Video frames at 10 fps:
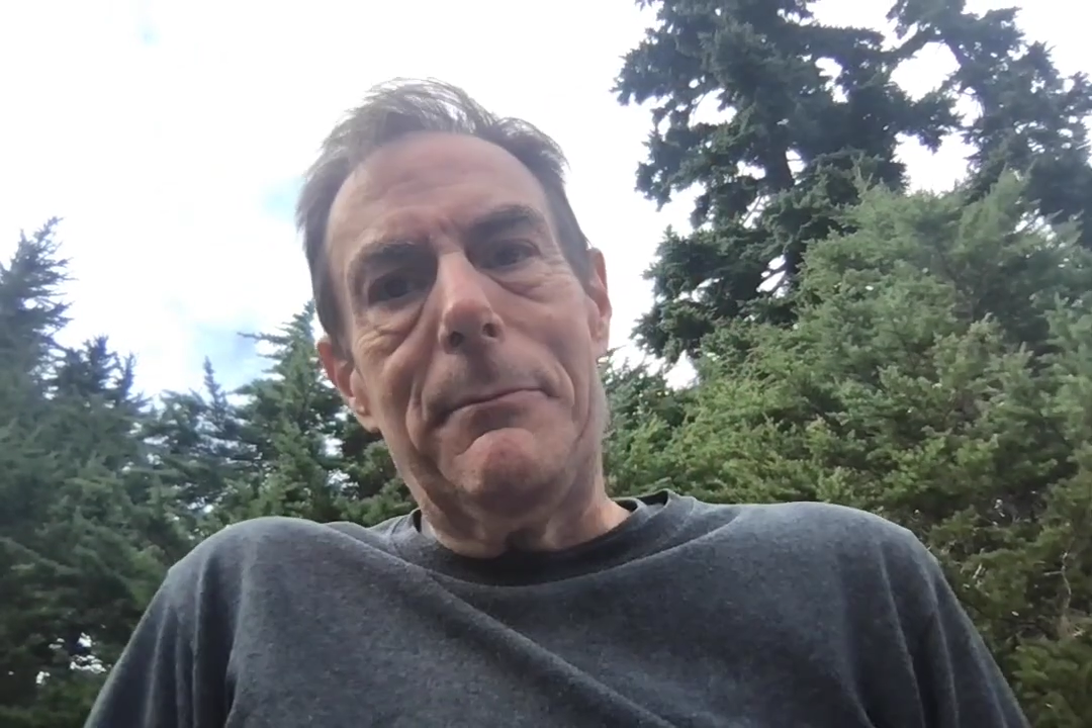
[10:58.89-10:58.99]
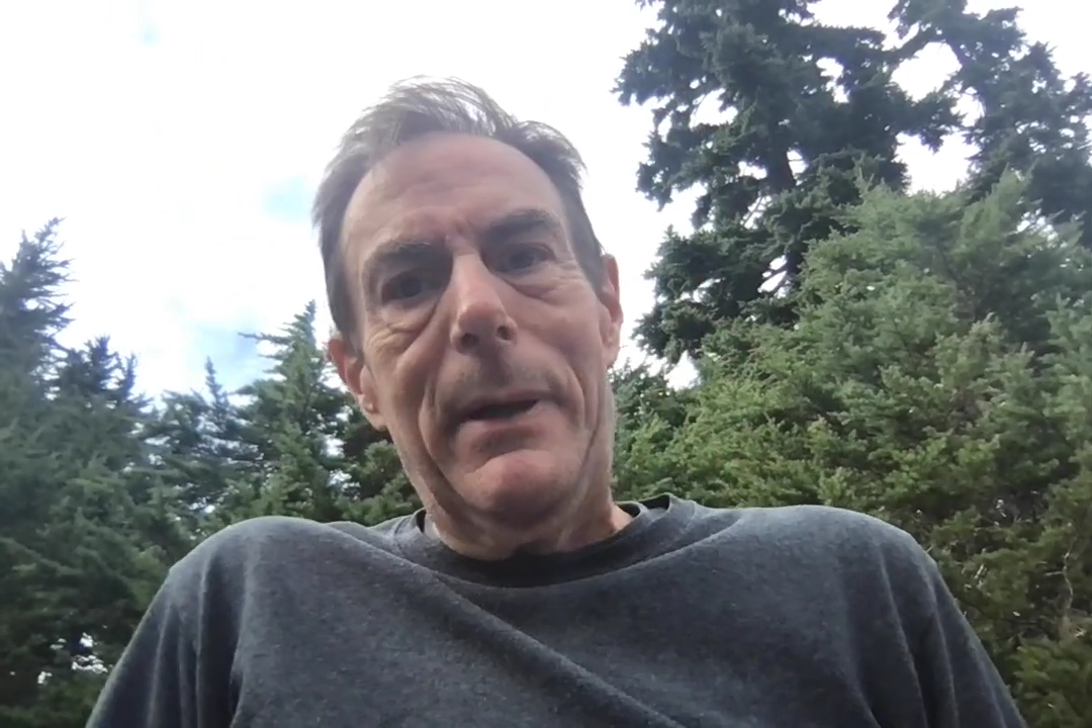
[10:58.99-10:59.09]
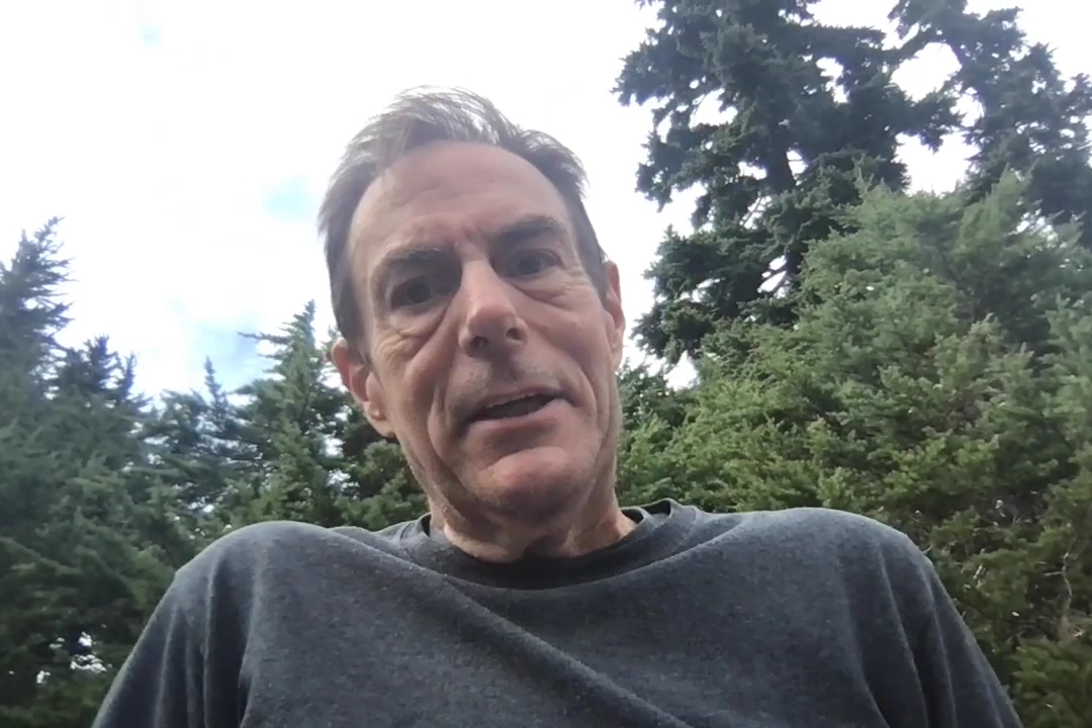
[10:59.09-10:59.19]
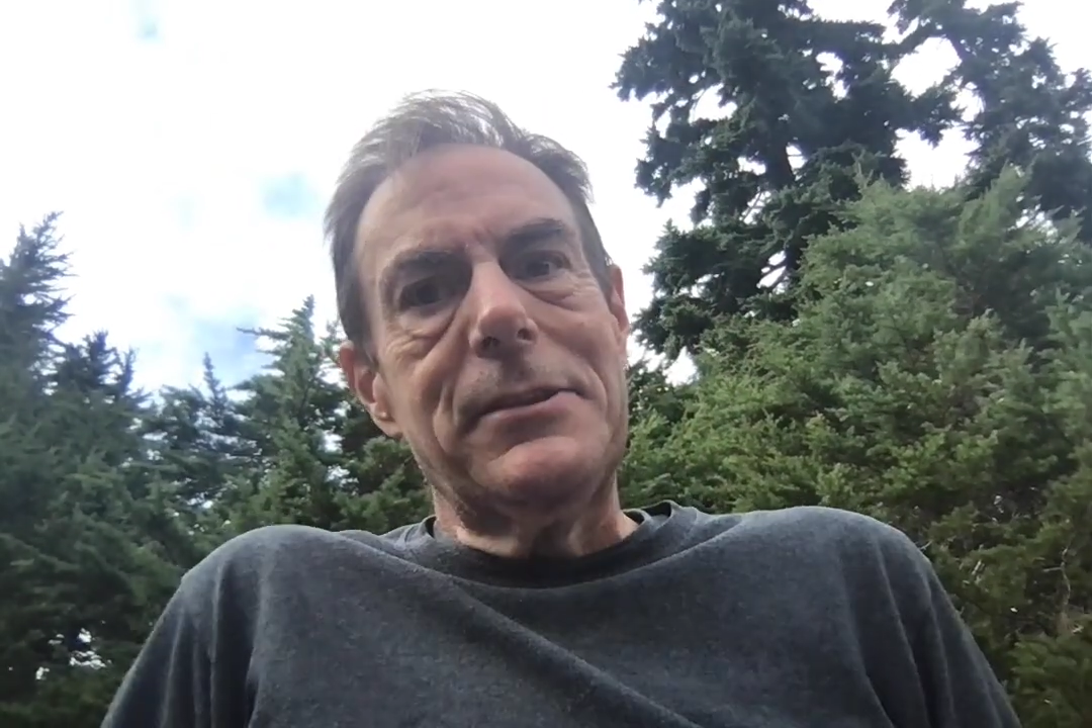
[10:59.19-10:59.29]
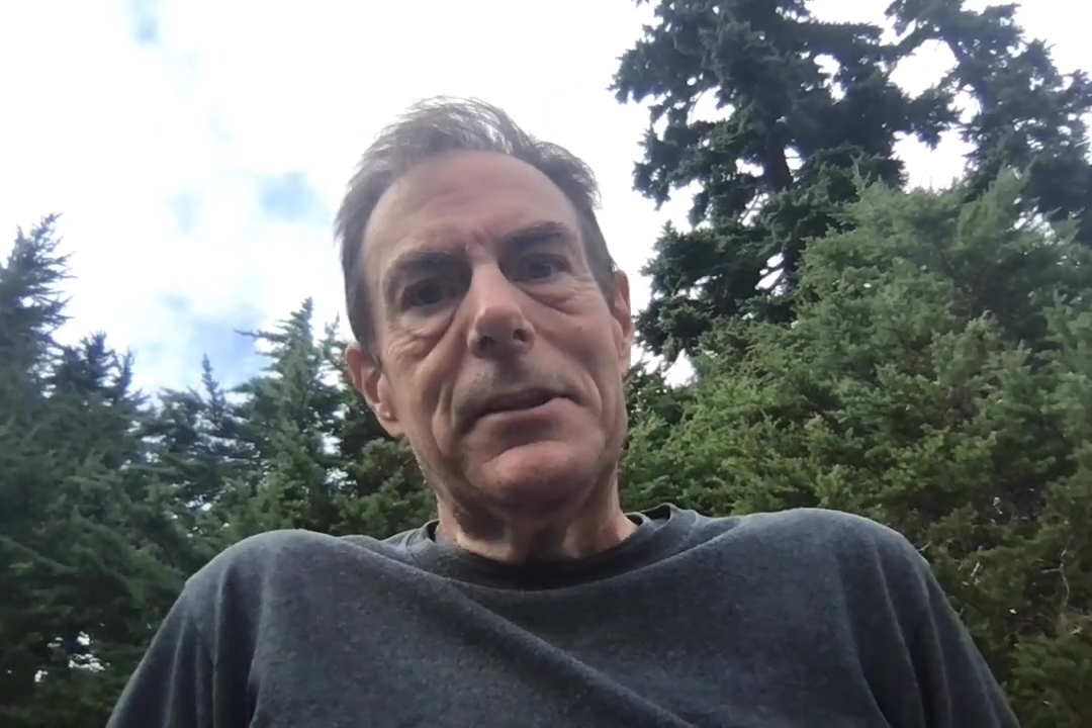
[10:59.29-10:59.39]

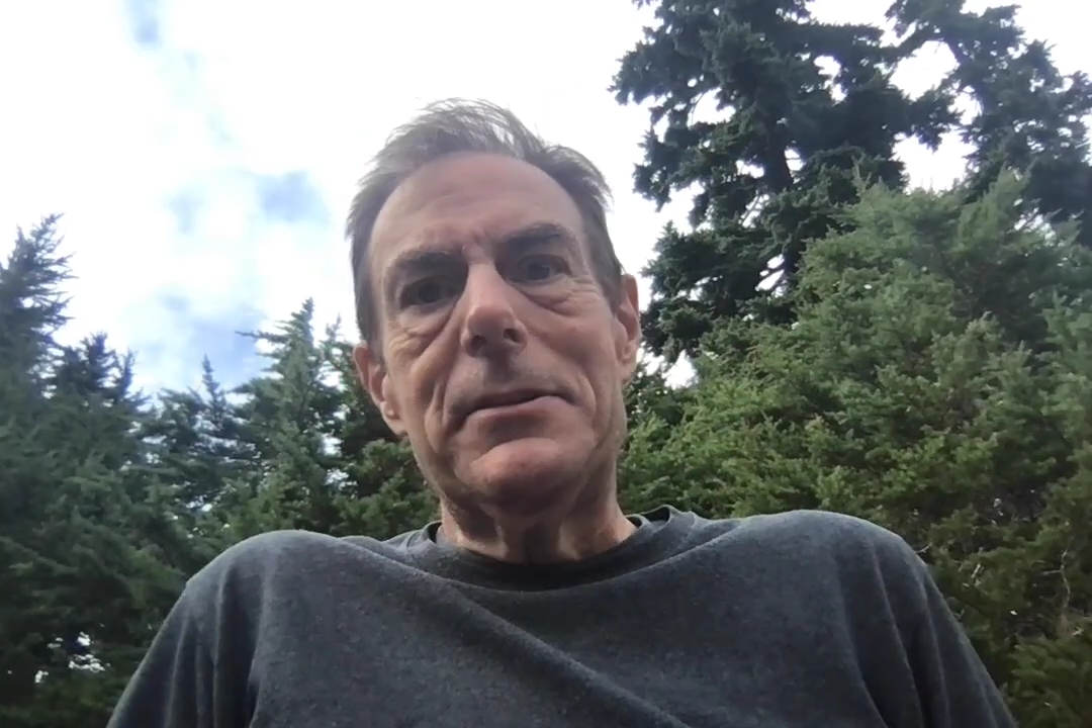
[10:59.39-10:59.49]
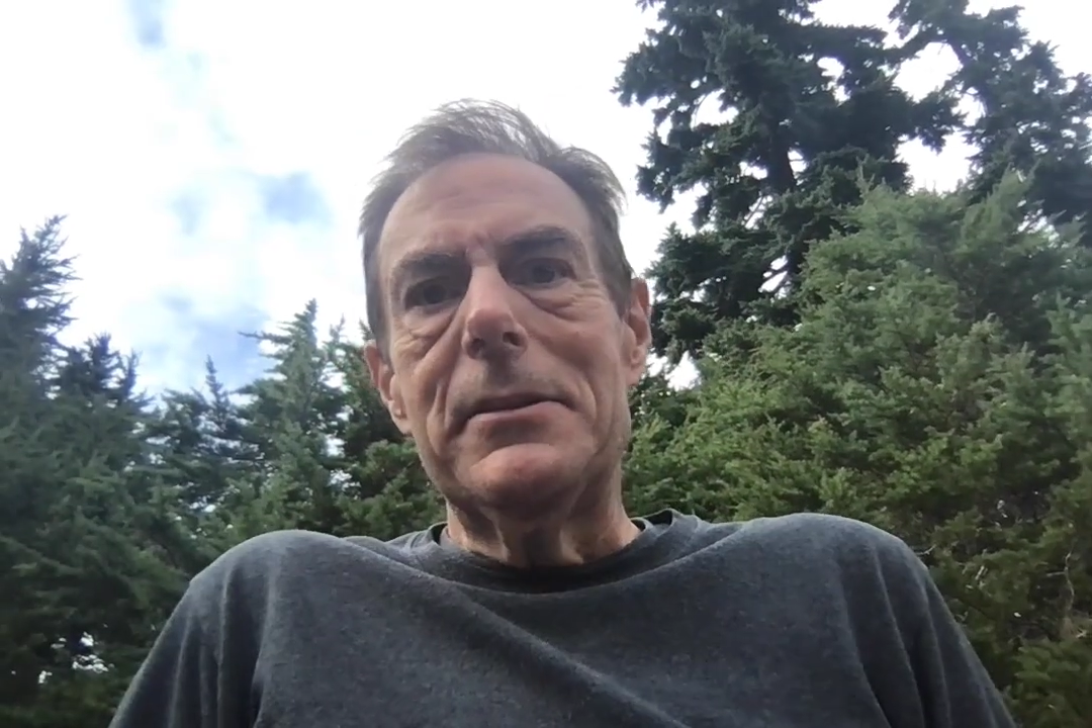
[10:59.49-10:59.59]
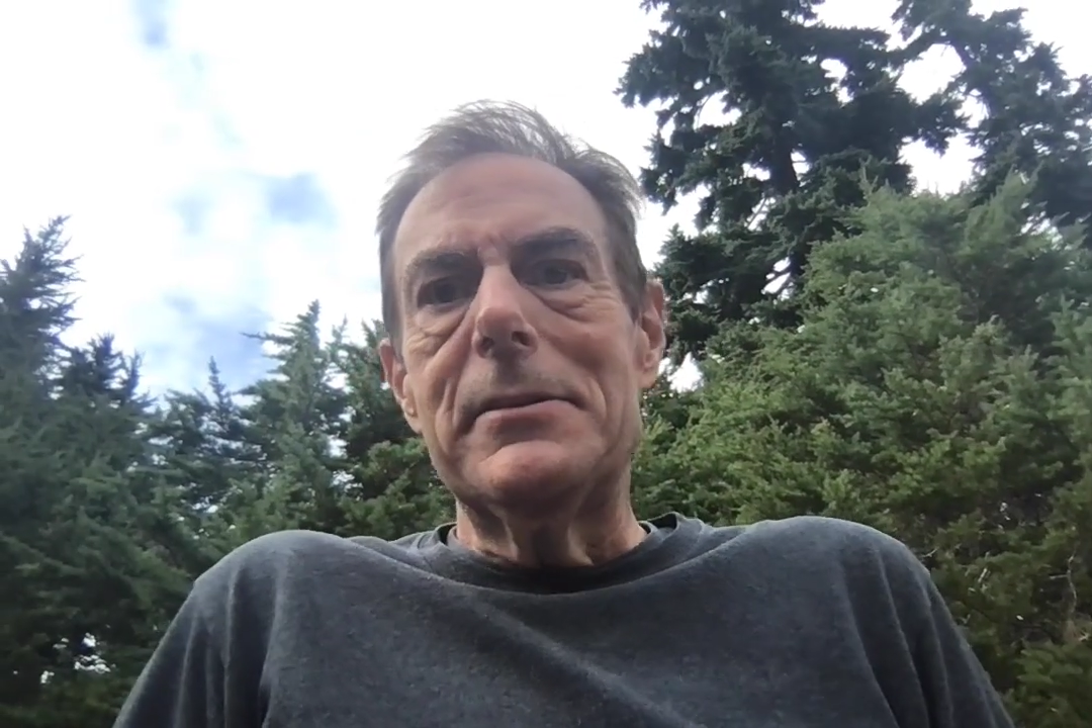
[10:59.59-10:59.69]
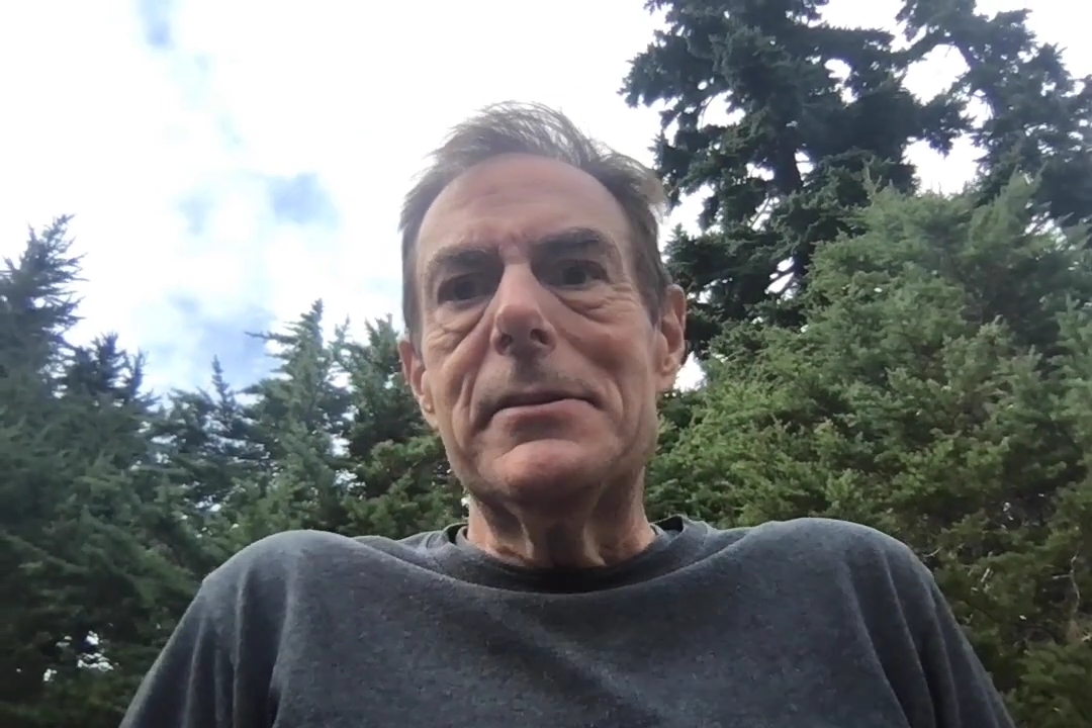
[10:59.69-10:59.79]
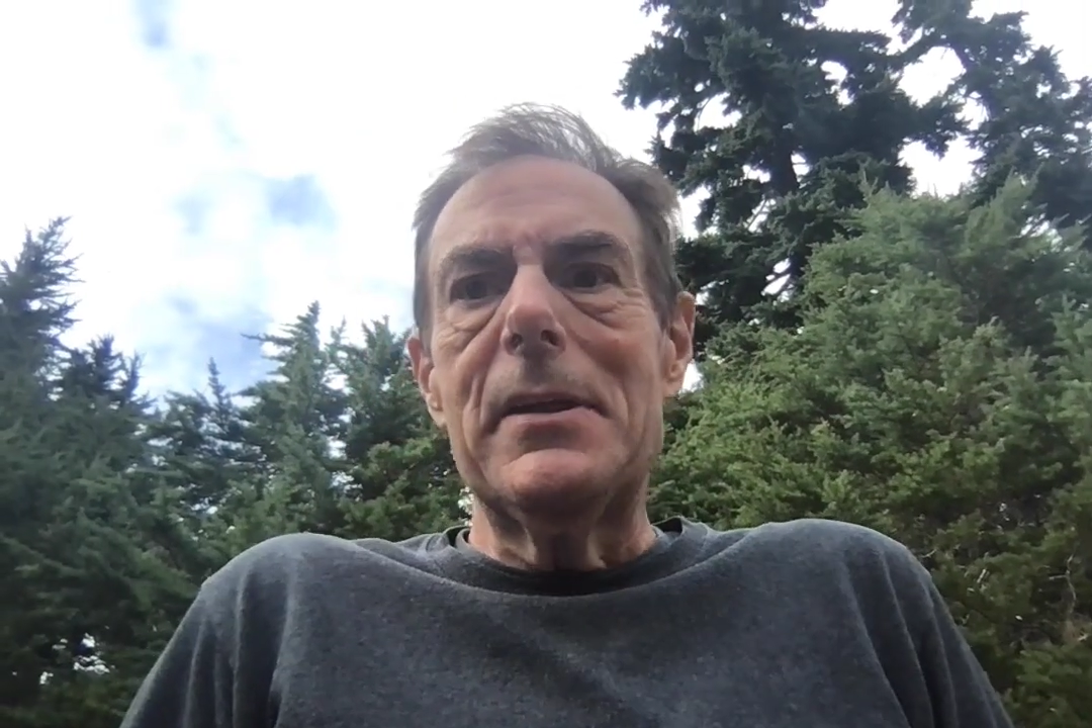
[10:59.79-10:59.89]

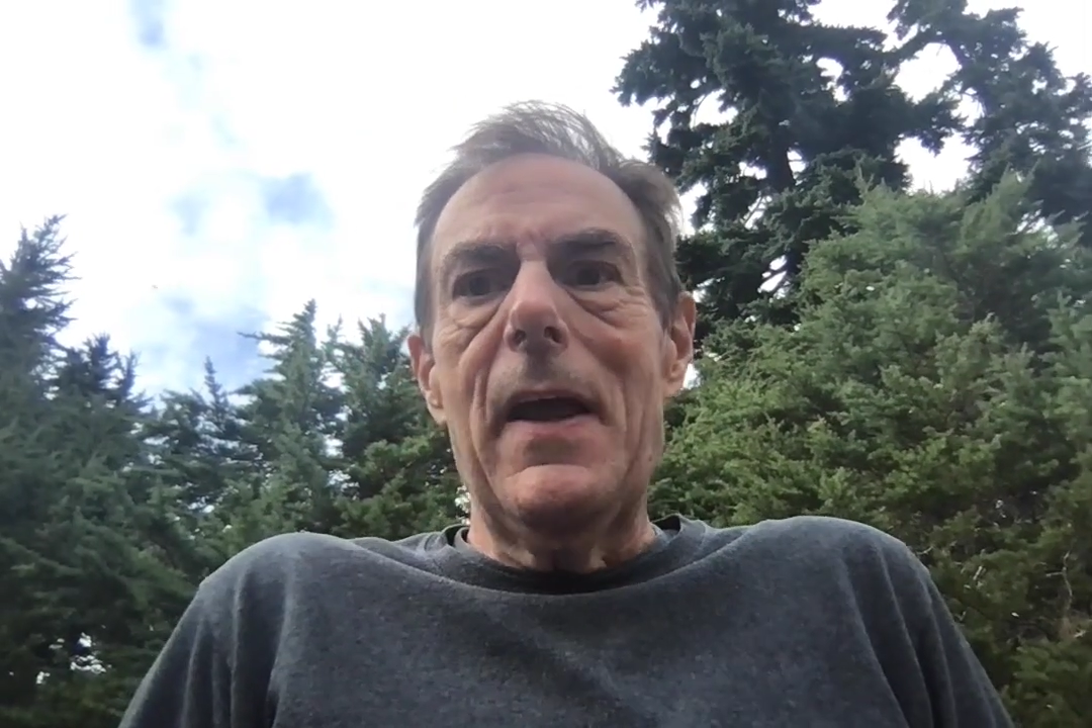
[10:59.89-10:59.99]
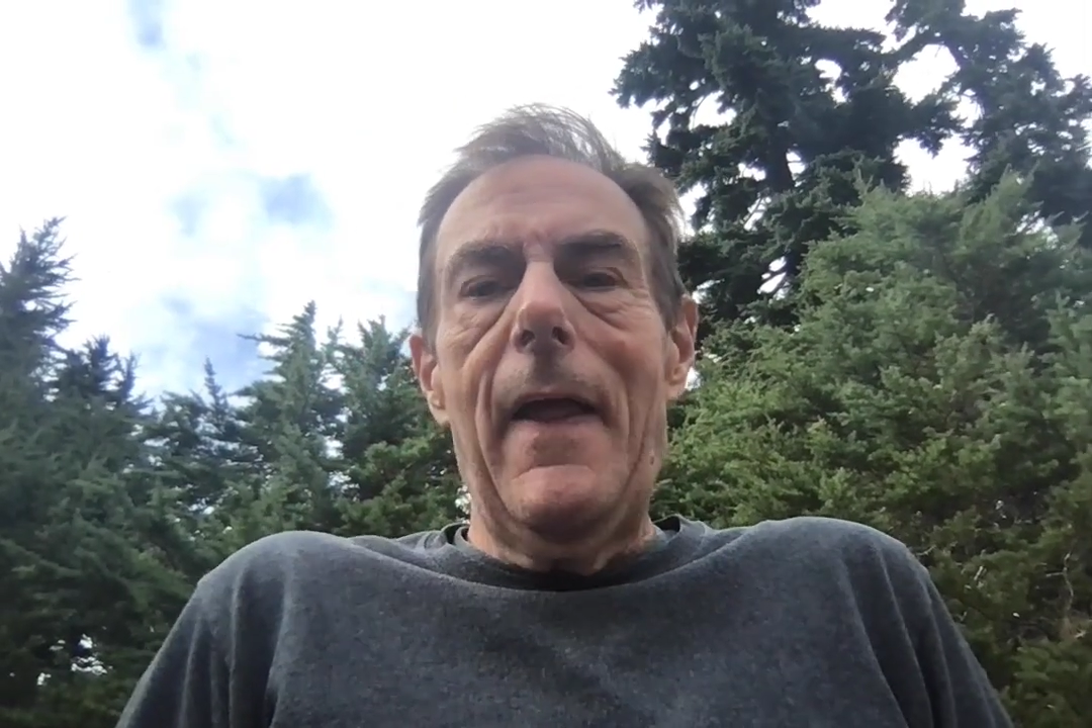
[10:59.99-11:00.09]
messages.